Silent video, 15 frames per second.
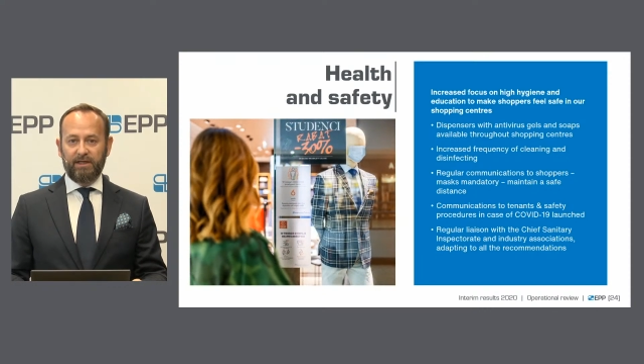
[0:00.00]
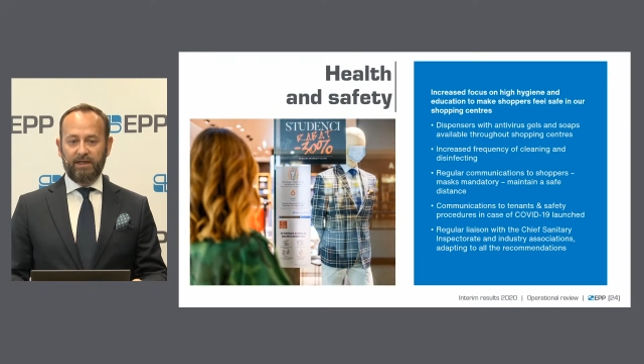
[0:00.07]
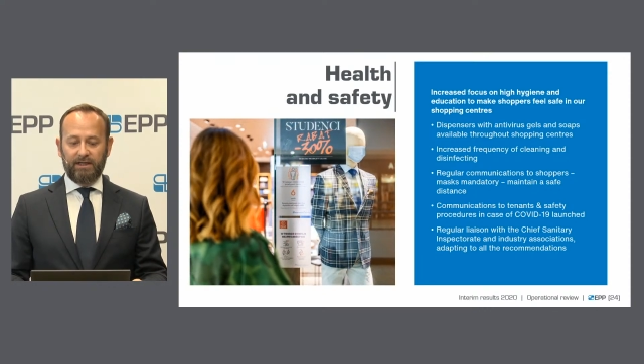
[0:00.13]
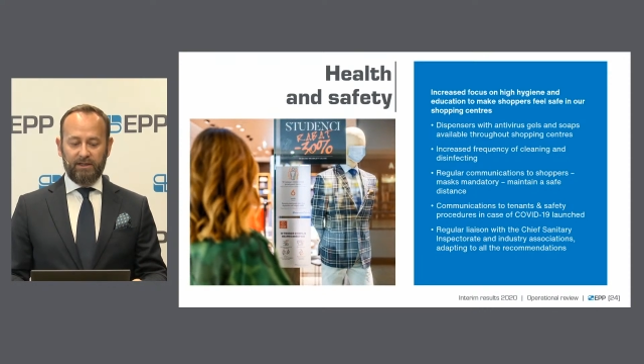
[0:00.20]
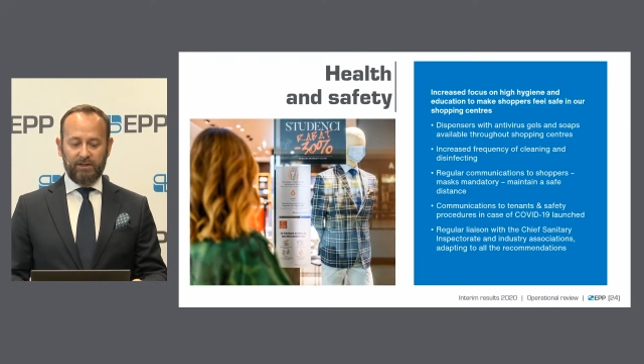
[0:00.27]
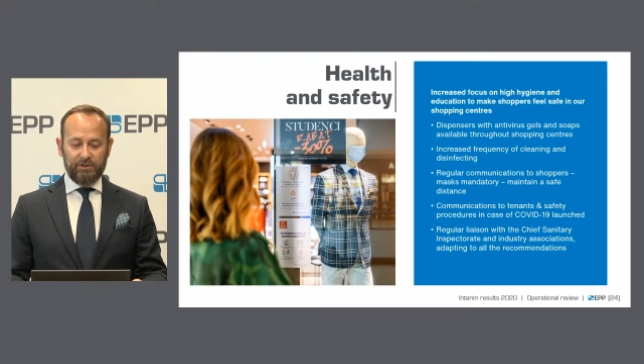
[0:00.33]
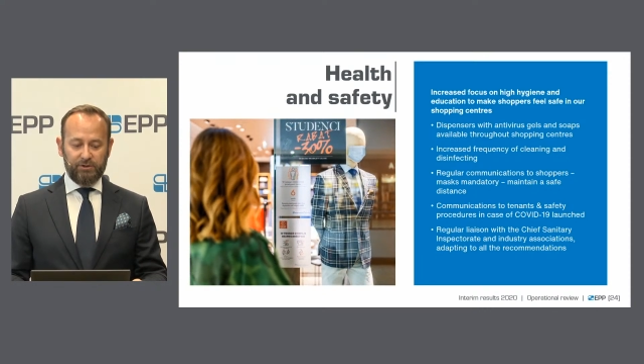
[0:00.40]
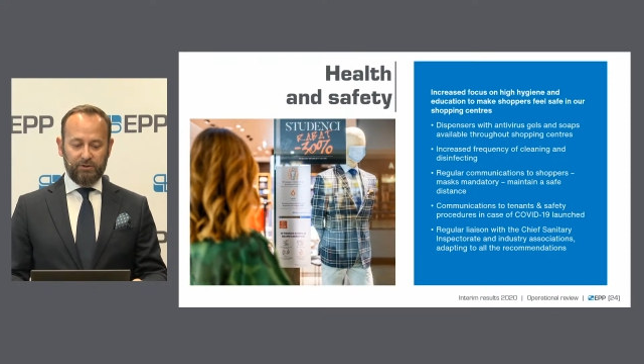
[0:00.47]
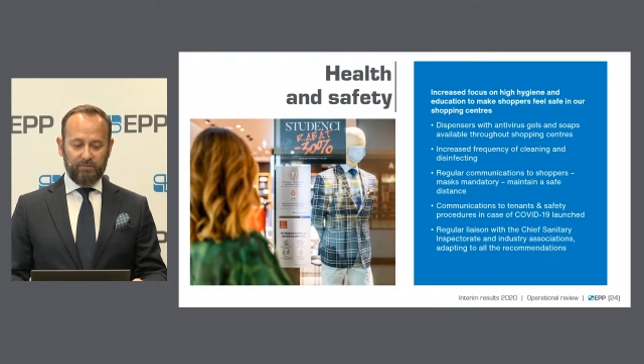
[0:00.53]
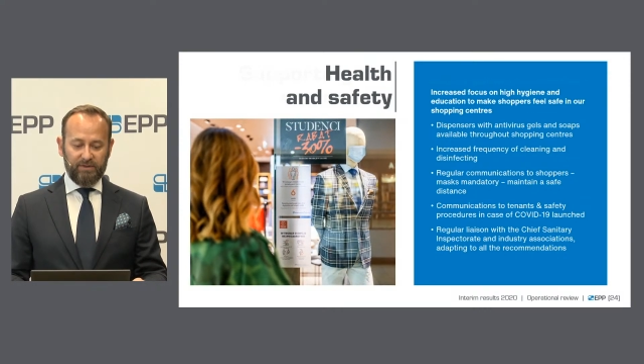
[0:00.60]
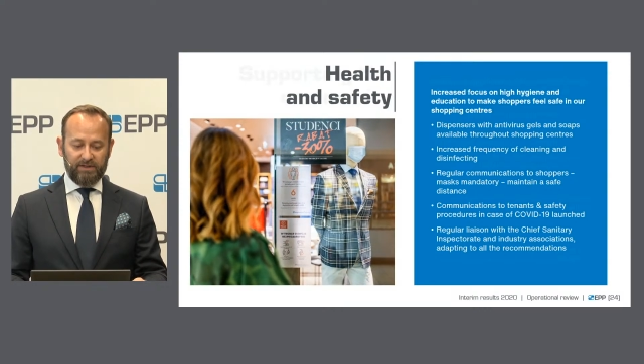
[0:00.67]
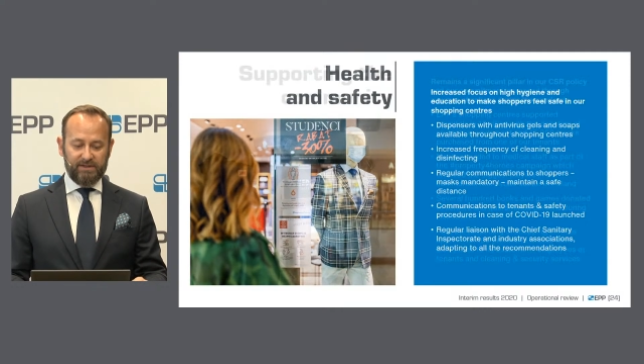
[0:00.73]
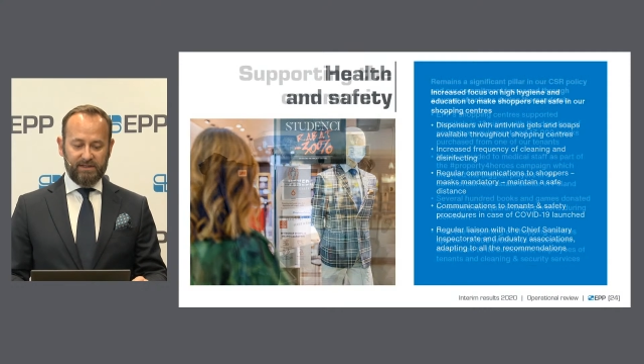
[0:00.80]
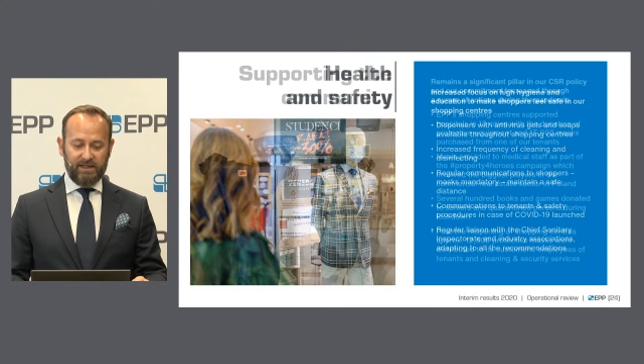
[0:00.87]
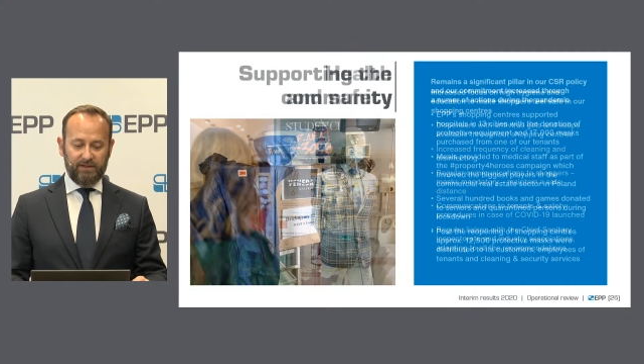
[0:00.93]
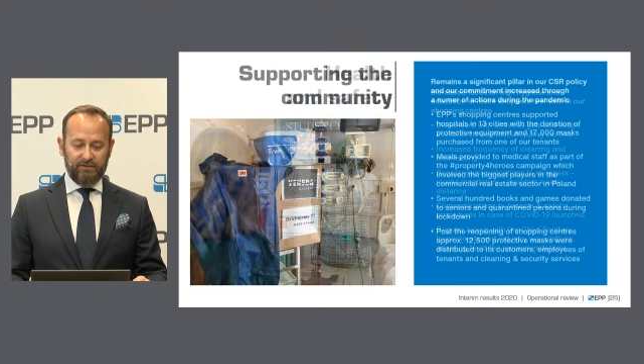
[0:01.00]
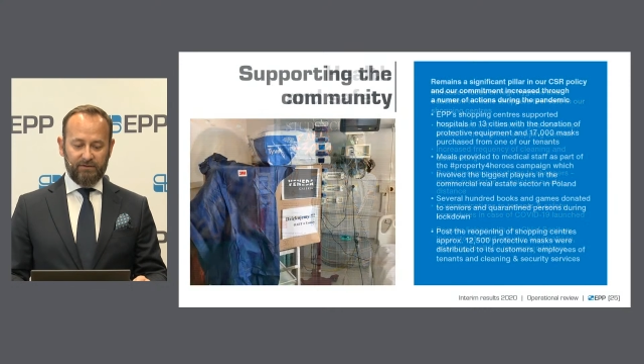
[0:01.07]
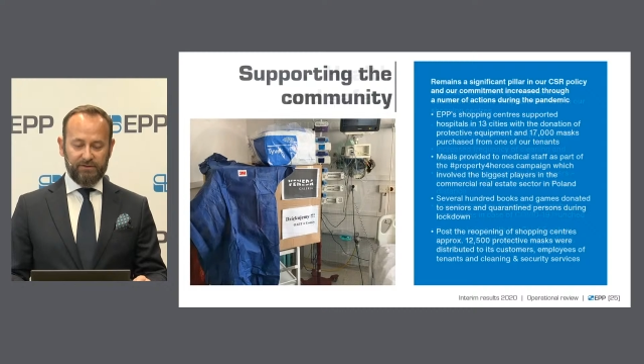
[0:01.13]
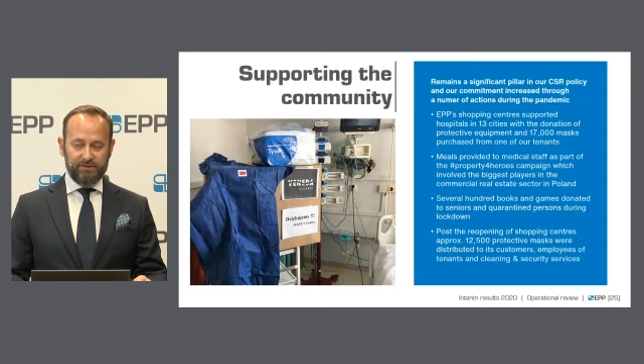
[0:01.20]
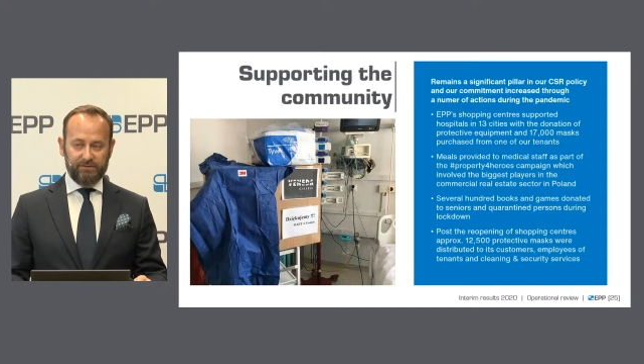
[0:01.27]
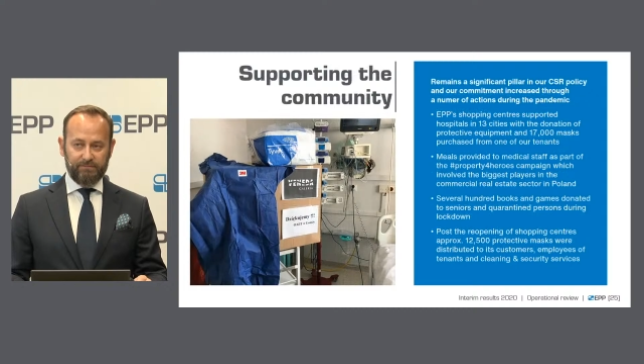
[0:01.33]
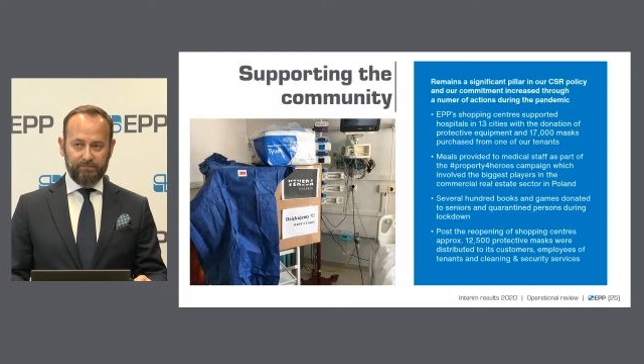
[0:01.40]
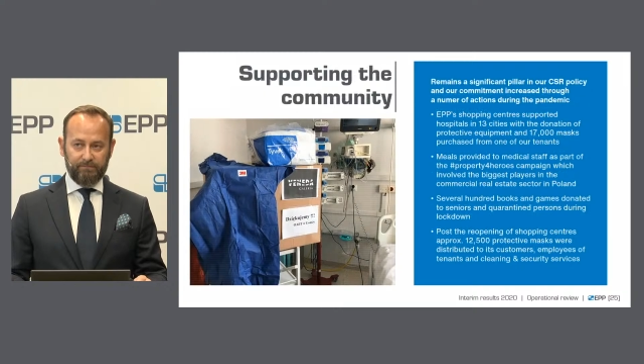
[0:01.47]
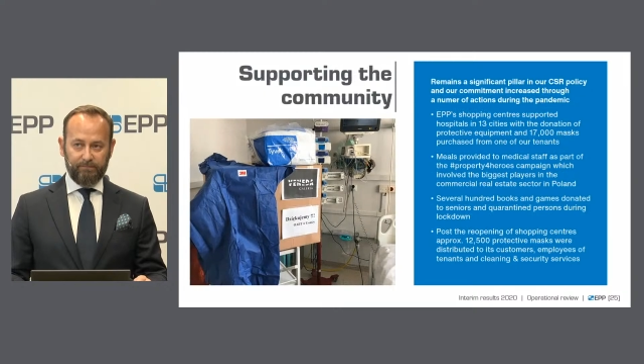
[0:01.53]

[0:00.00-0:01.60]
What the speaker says: in the shopping centers.